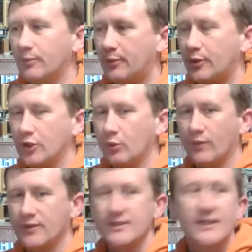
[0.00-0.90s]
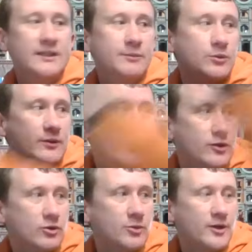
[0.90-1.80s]
put you on this table, get the
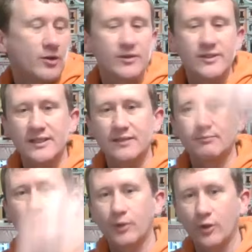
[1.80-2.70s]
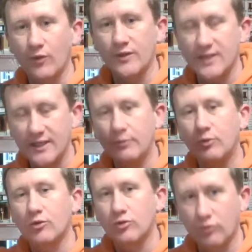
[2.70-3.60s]
Roman Colosseum, put it on the table,
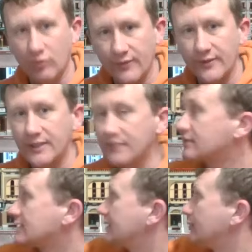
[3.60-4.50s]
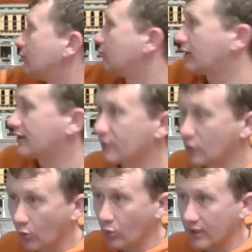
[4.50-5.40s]
crawl underneath the table and put it in the
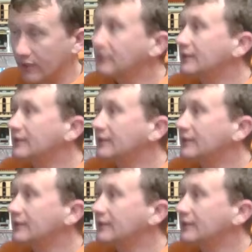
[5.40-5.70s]
corner,